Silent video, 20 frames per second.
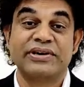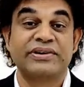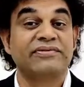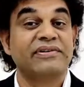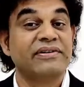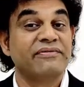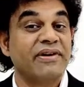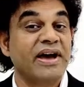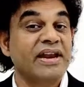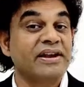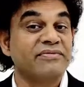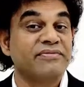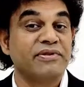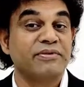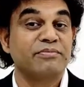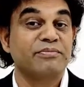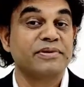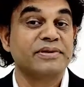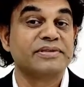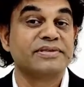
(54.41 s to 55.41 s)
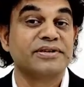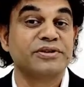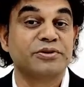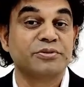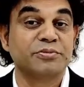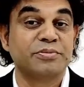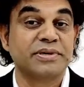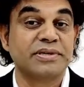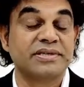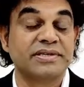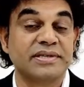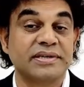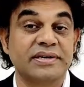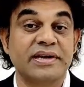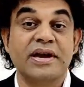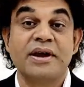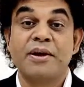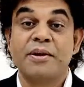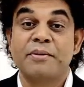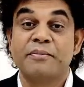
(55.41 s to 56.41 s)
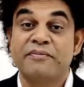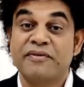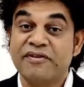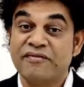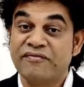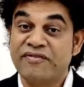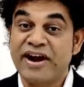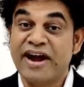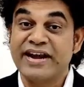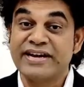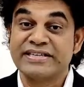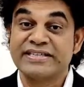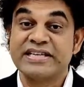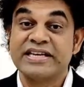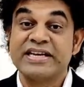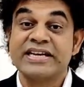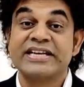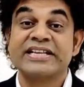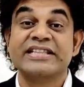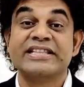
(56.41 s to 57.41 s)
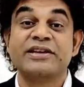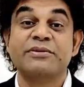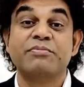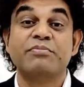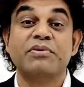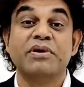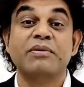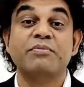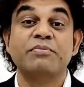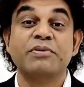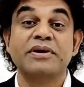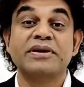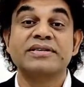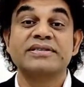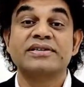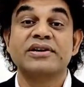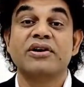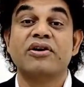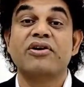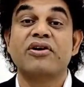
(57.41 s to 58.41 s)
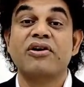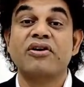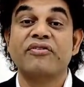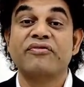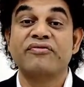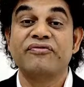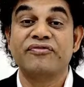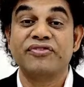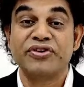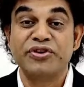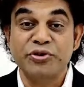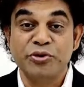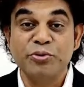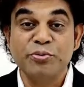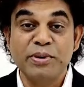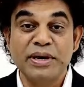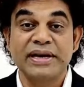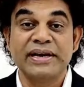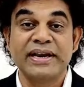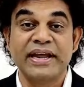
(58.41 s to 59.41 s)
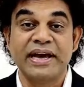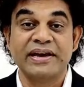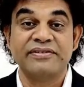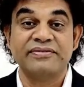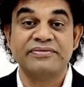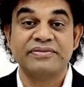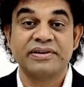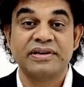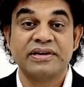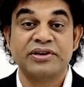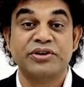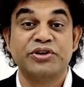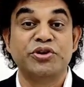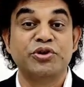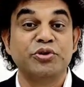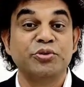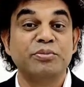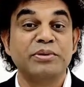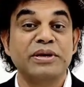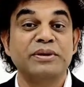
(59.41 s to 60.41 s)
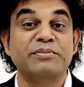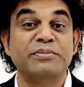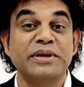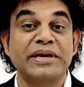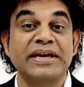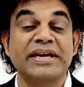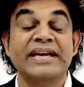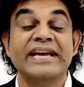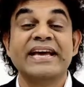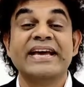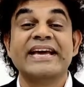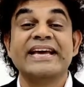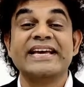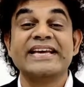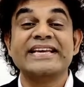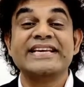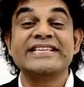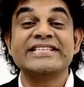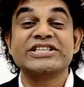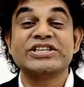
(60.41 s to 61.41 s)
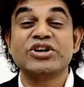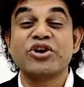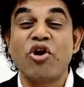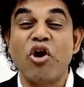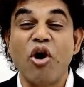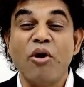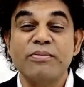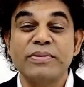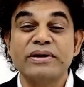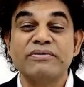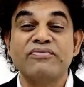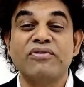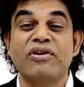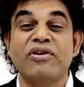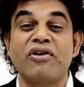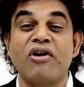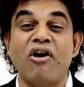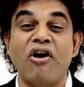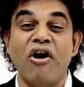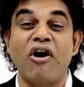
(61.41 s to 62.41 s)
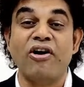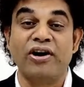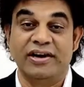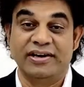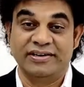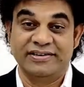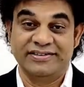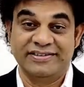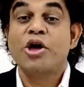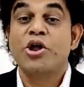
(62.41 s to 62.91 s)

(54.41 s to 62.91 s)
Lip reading: It will vary from person to person. But friends, the purpose of human life, human being, is common for all.